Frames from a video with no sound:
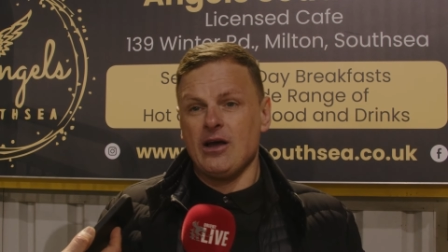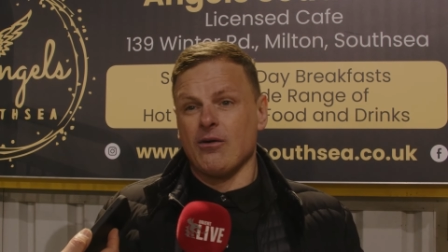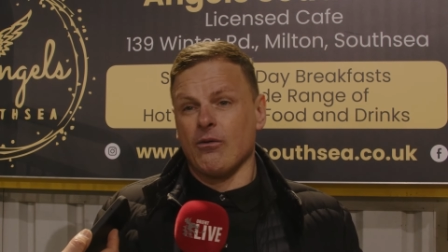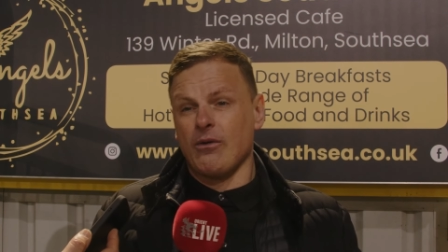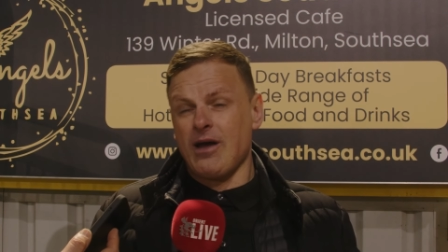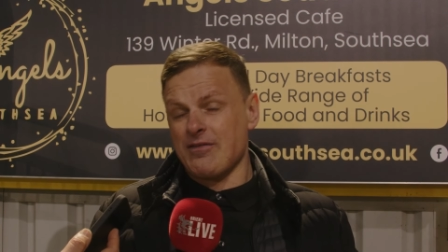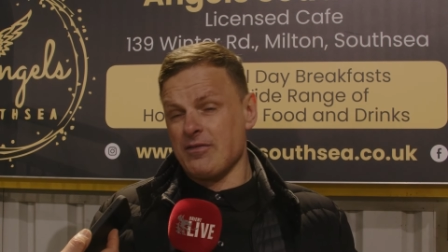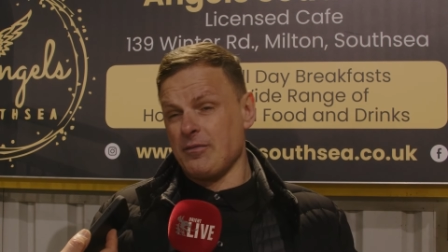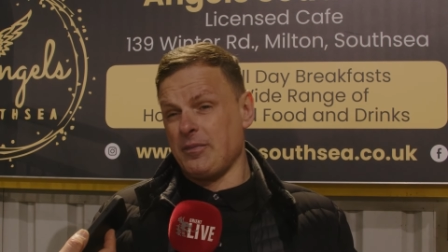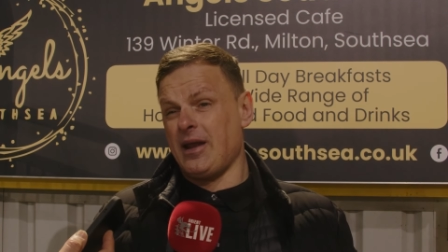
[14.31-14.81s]

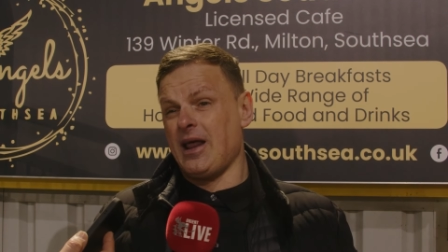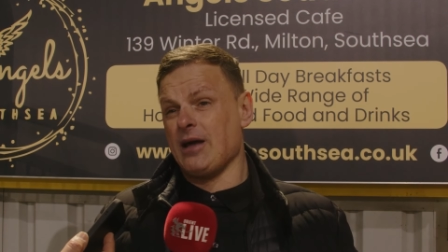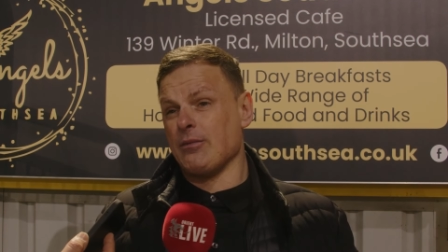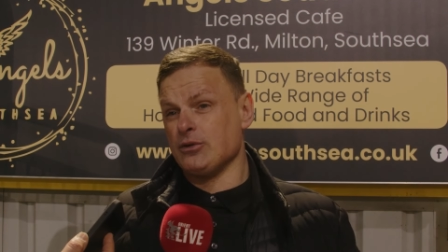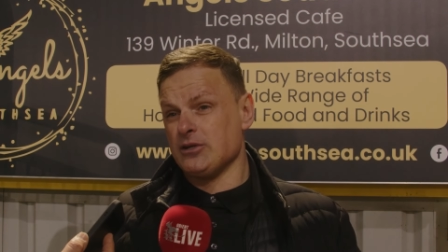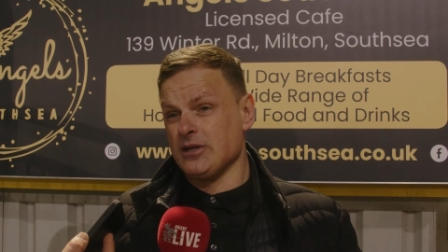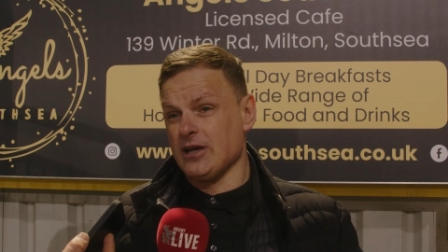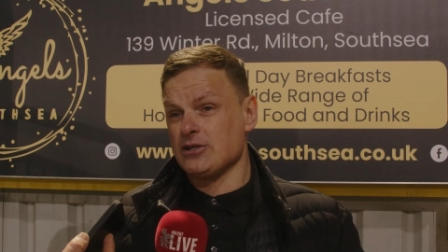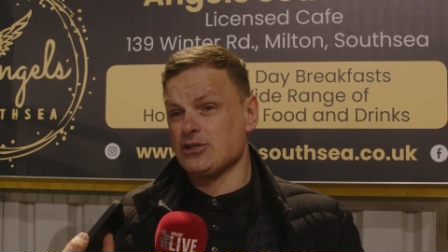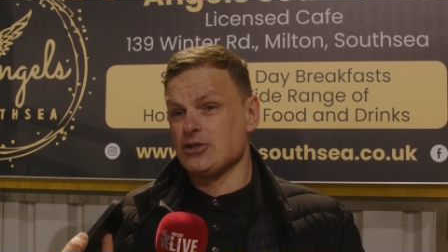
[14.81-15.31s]
We haven't been
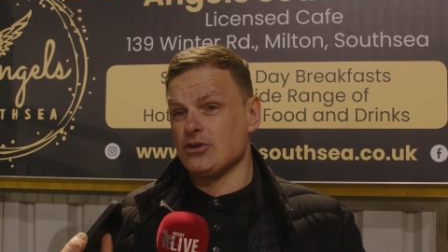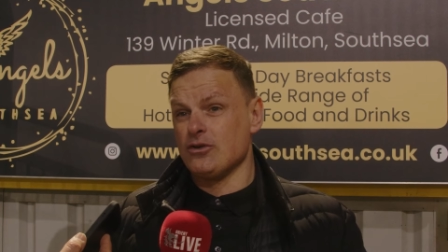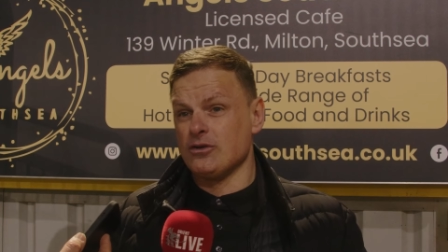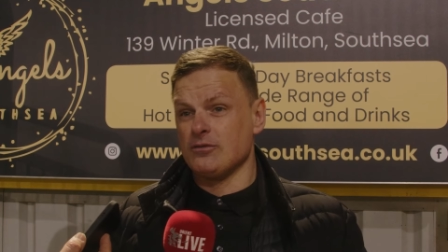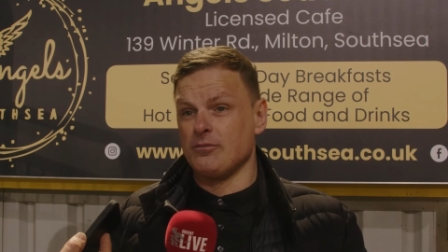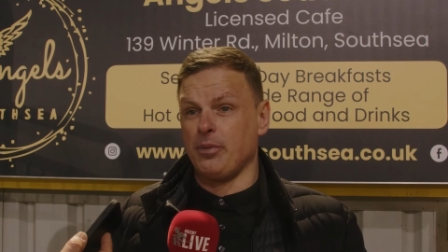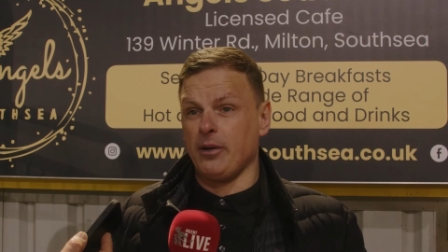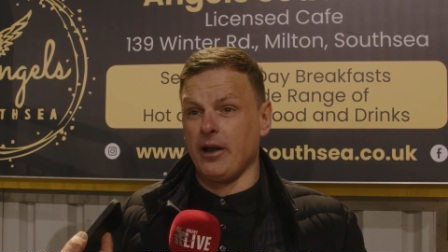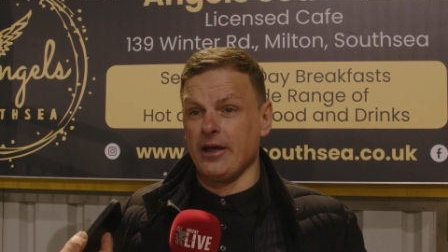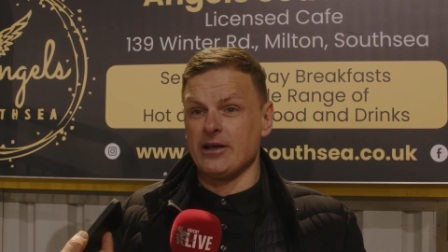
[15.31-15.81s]
able to get
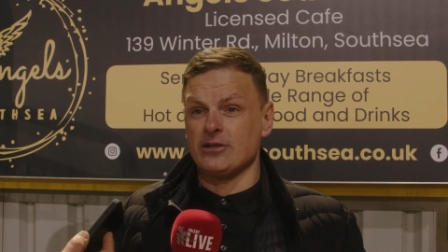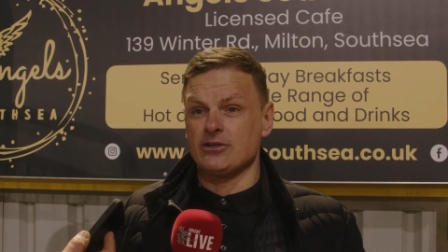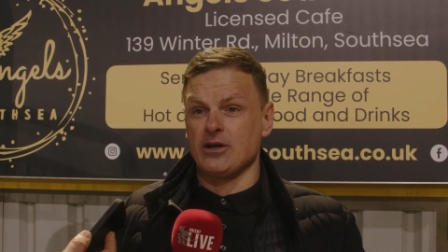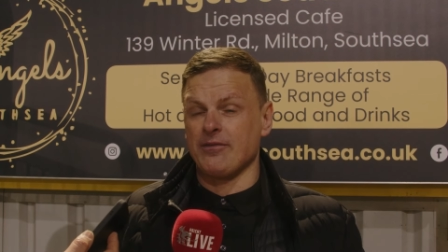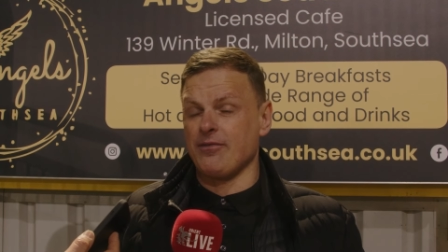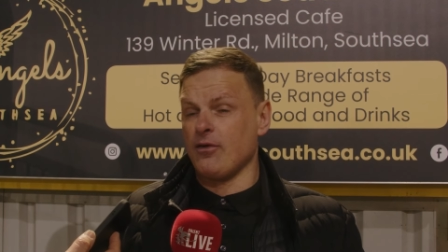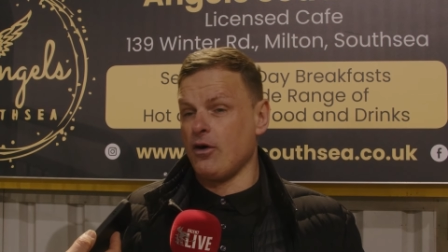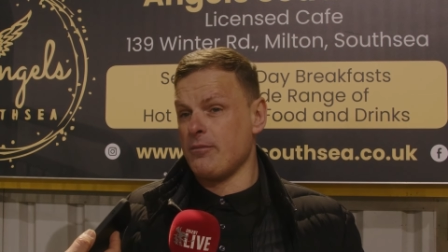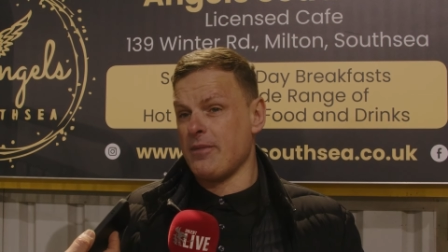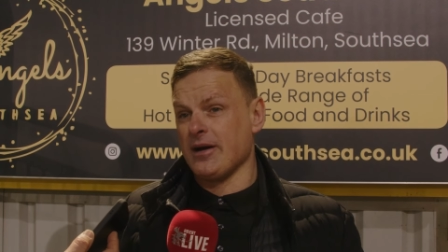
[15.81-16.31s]
certain players. I
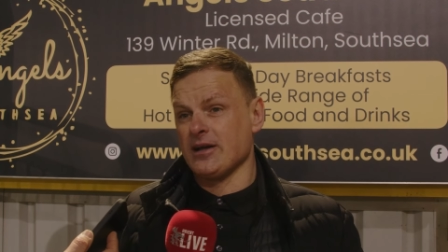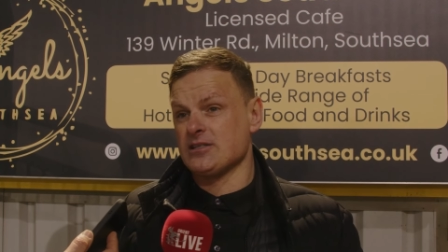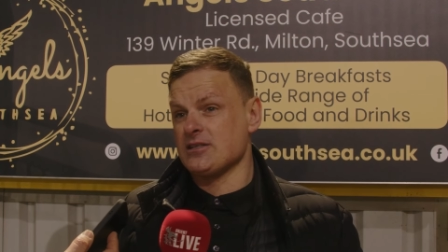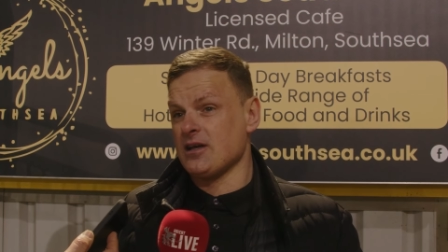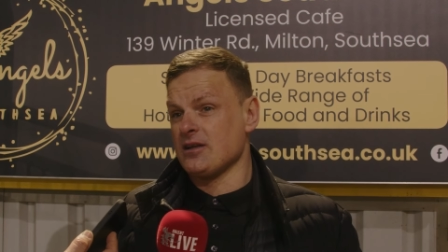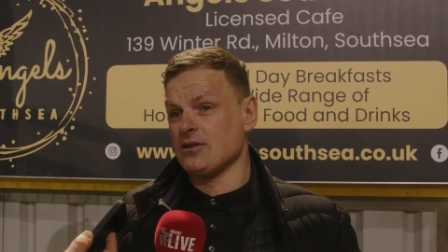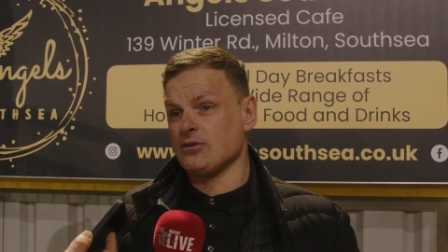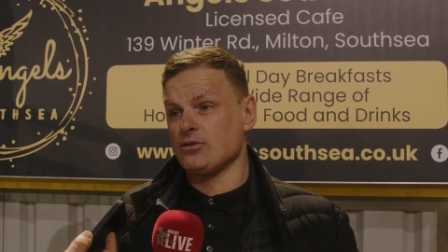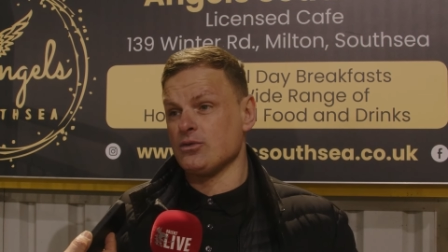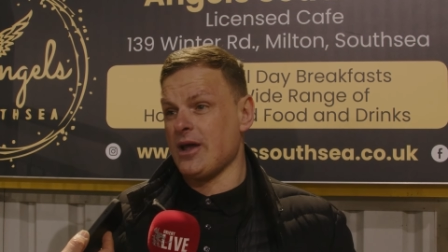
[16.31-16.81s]
thought Max
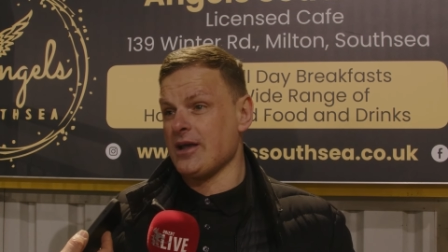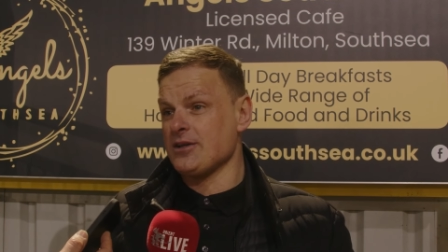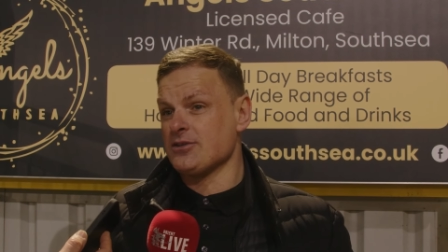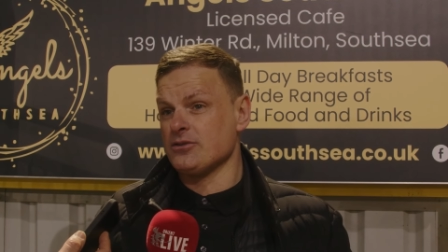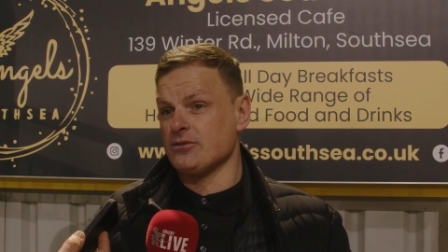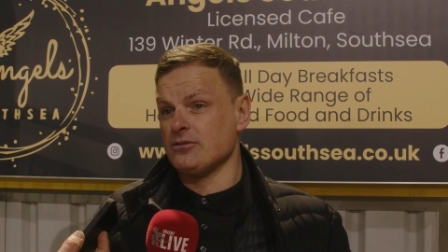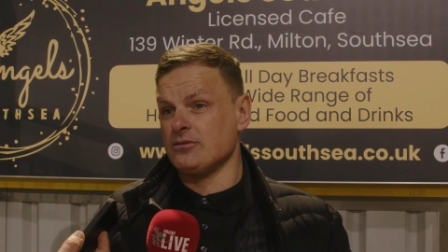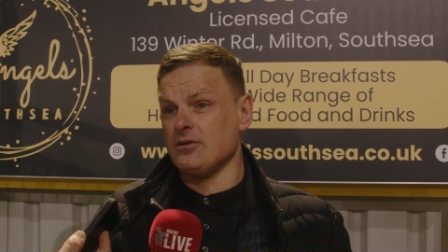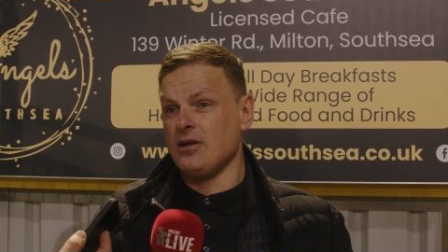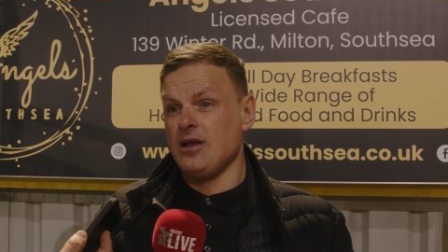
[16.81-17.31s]
Sanders was
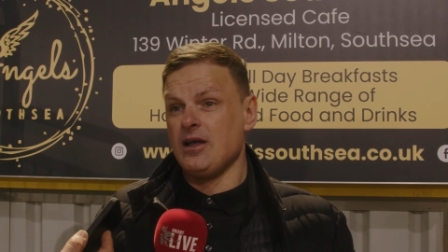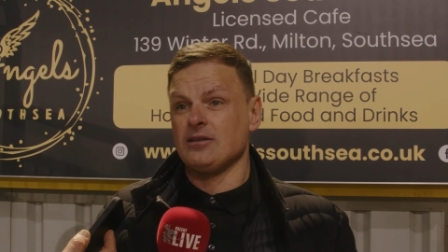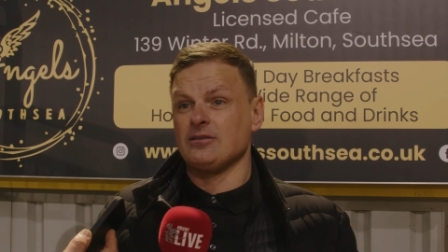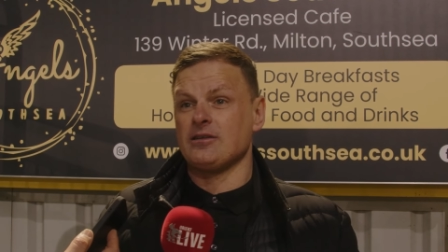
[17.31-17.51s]
excellent,